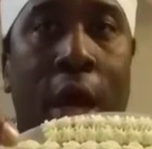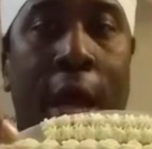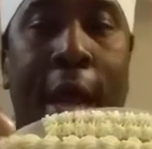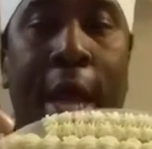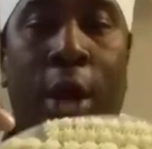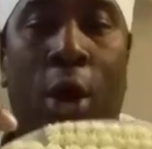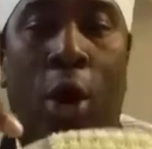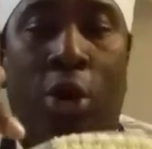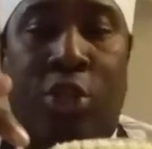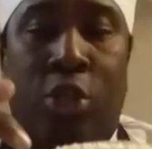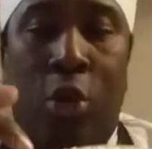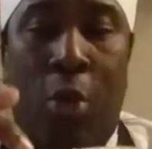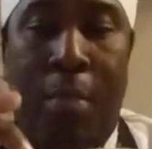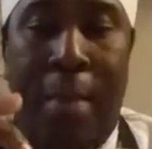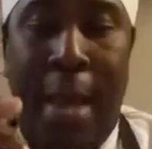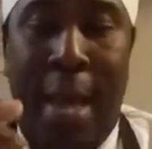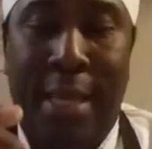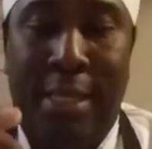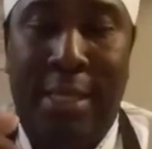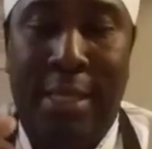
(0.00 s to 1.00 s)
It also
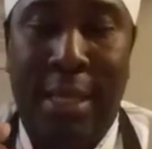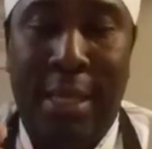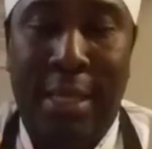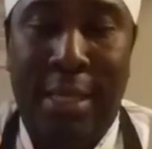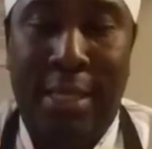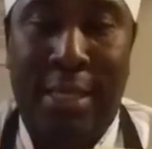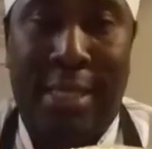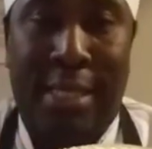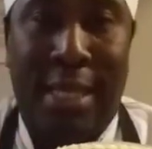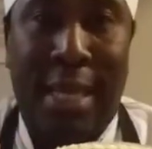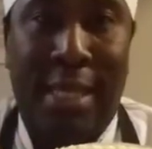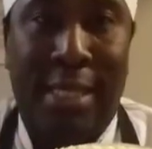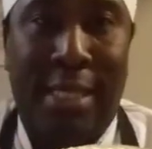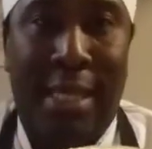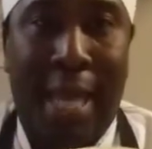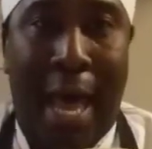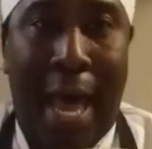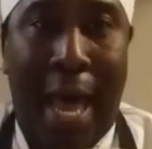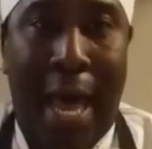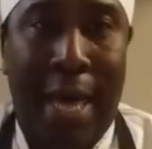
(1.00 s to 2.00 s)
makes
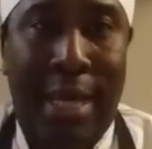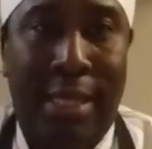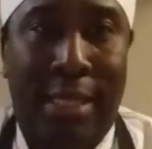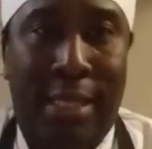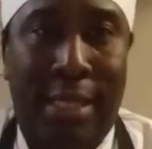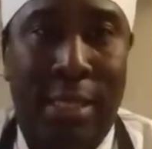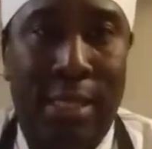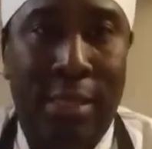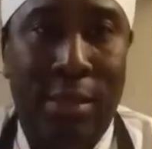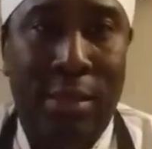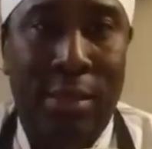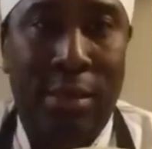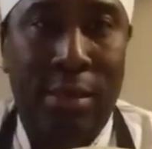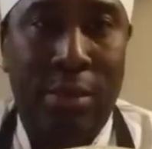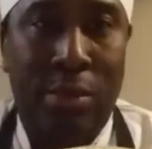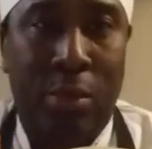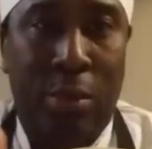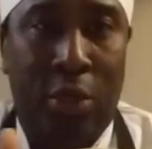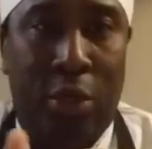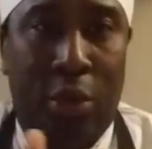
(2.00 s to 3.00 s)
zigzags,
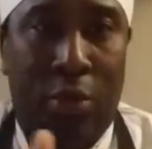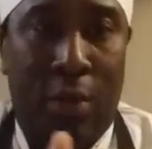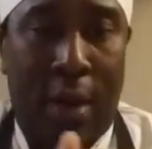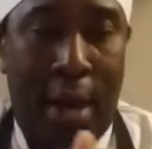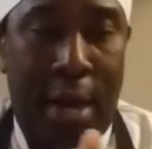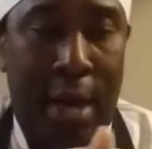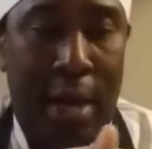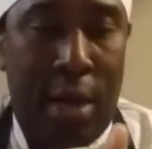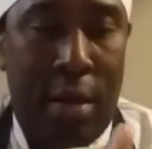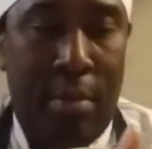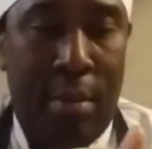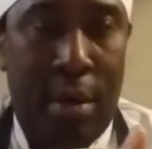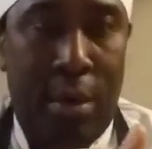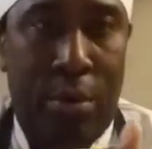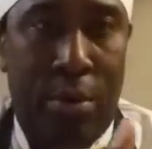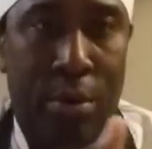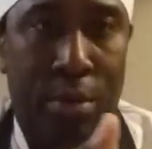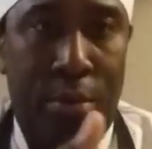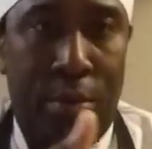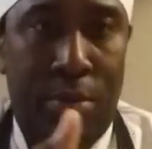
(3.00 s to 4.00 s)
which are right here in the
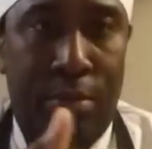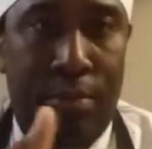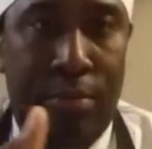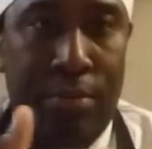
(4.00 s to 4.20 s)
middle.